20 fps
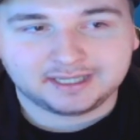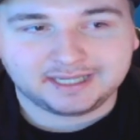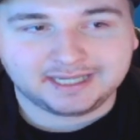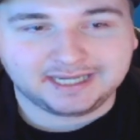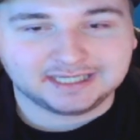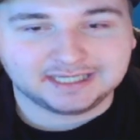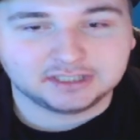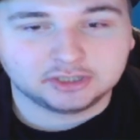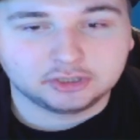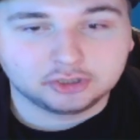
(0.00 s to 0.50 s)

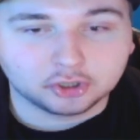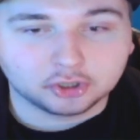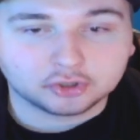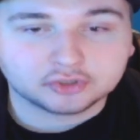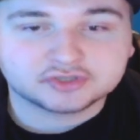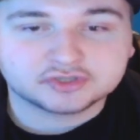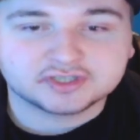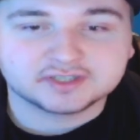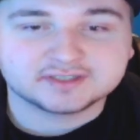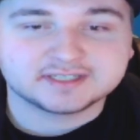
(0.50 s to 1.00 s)
it
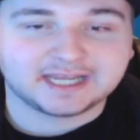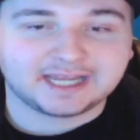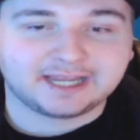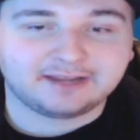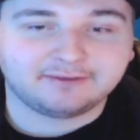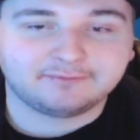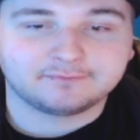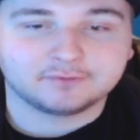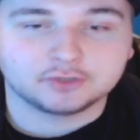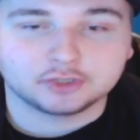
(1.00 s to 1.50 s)
looks as
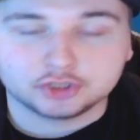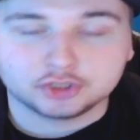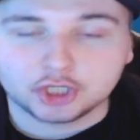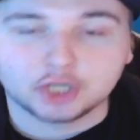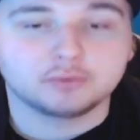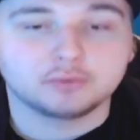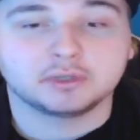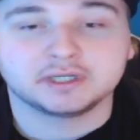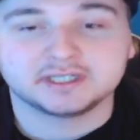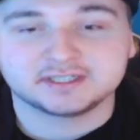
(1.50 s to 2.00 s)
if
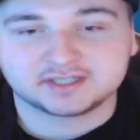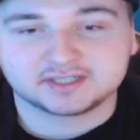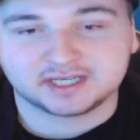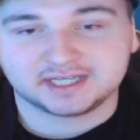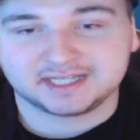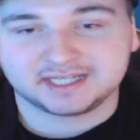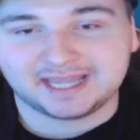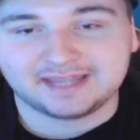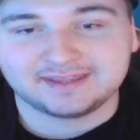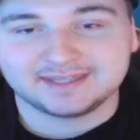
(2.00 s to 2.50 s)
no one is going
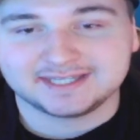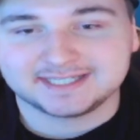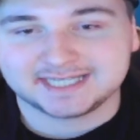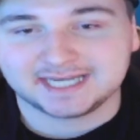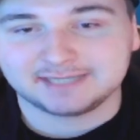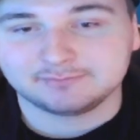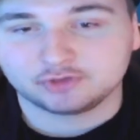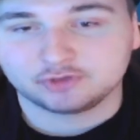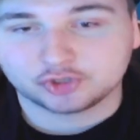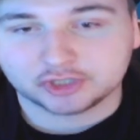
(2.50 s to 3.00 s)
to get the
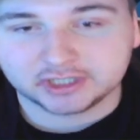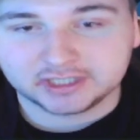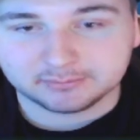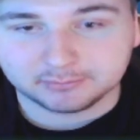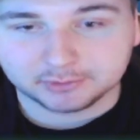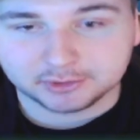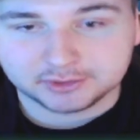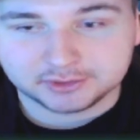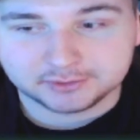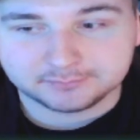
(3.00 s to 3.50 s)
same
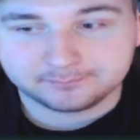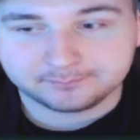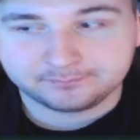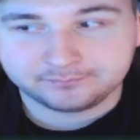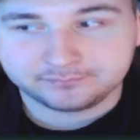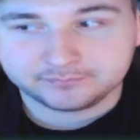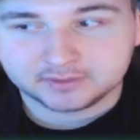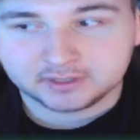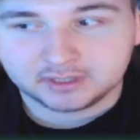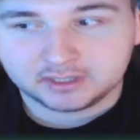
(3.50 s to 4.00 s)
treatment
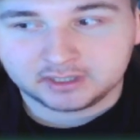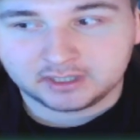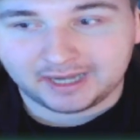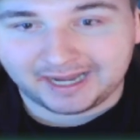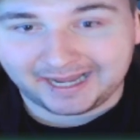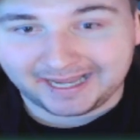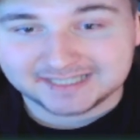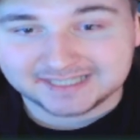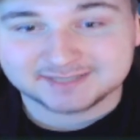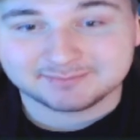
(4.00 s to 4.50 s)

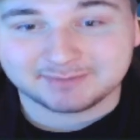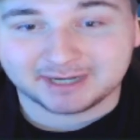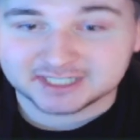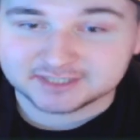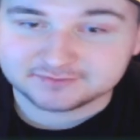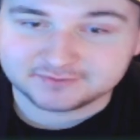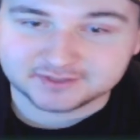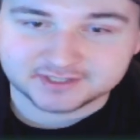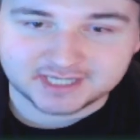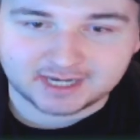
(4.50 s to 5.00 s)
as
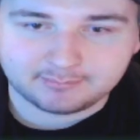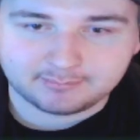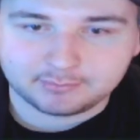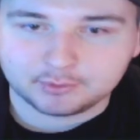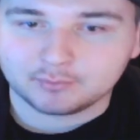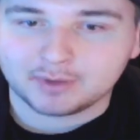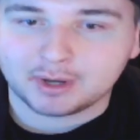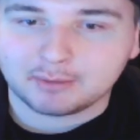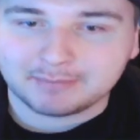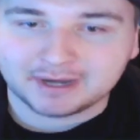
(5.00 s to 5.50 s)
Max
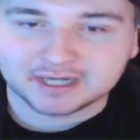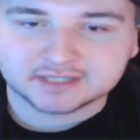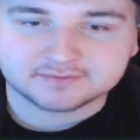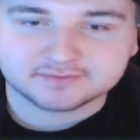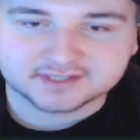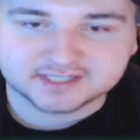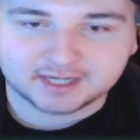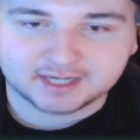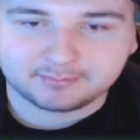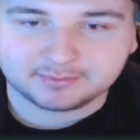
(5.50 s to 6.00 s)
Verstappen while Max
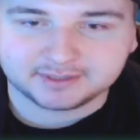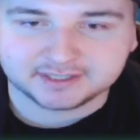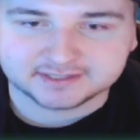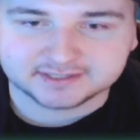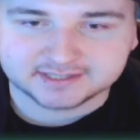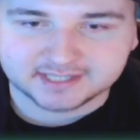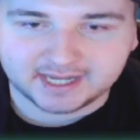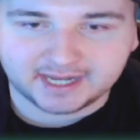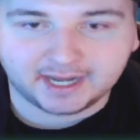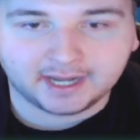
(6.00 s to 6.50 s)
Verstappen is
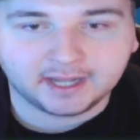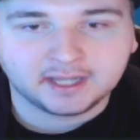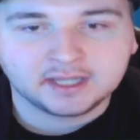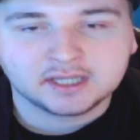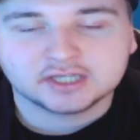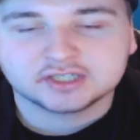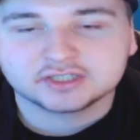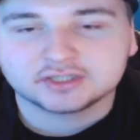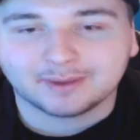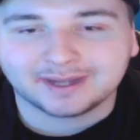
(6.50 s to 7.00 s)
there.
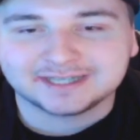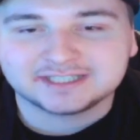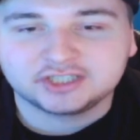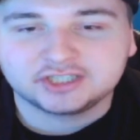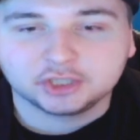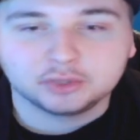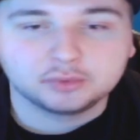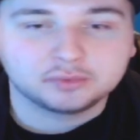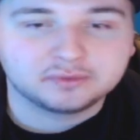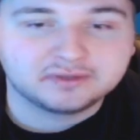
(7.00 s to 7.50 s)
So I
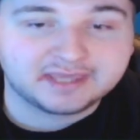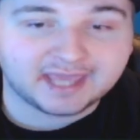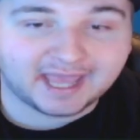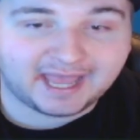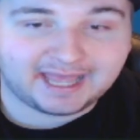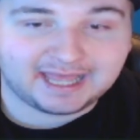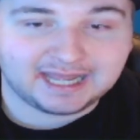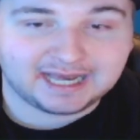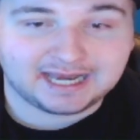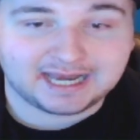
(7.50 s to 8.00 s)
do
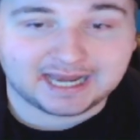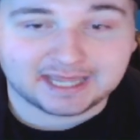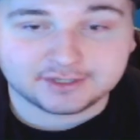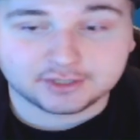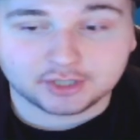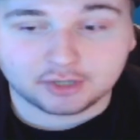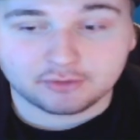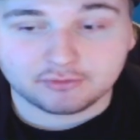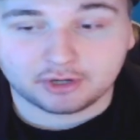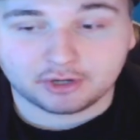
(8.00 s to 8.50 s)
get
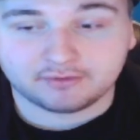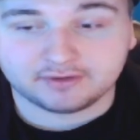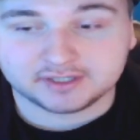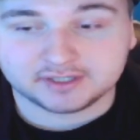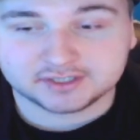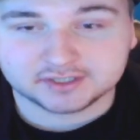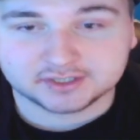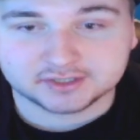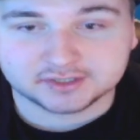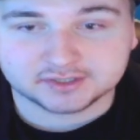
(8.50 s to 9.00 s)
Lando
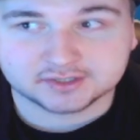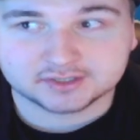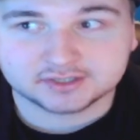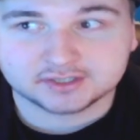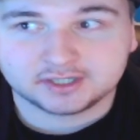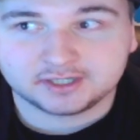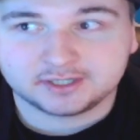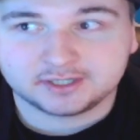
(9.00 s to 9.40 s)
Norris's...